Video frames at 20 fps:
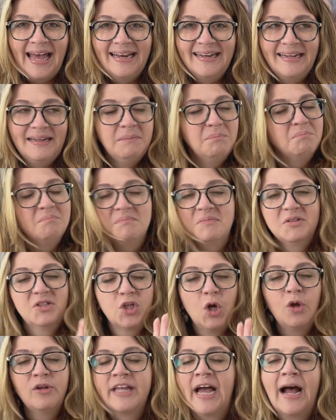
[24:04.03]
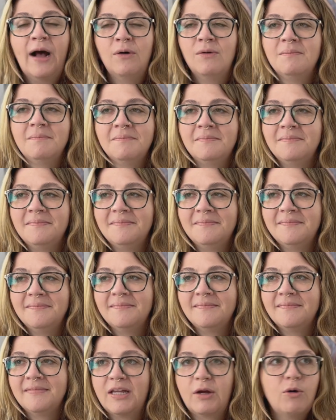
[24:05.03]
it sold out.
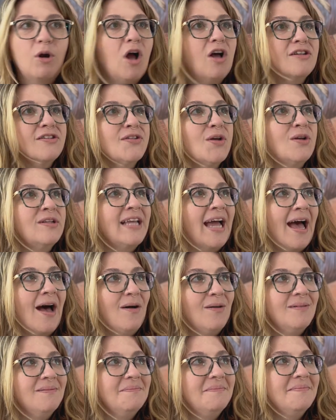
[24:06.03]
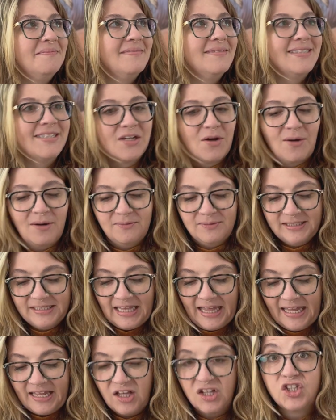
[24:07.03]
They were all sold out. So I was
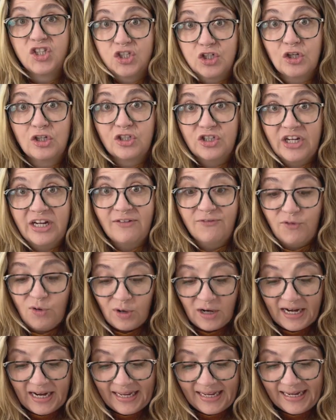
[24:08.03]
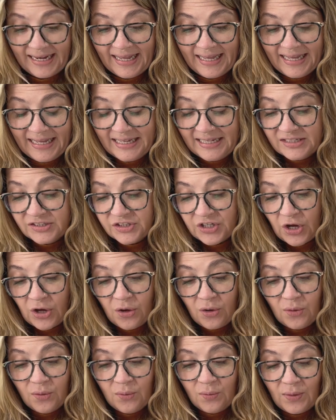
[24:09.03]
like searching for it.
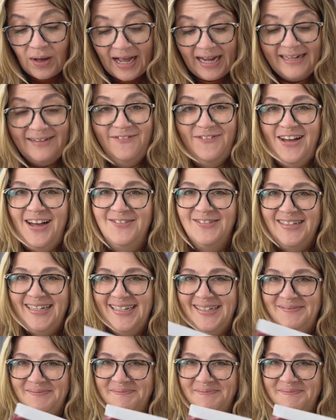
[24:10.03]
So I found it.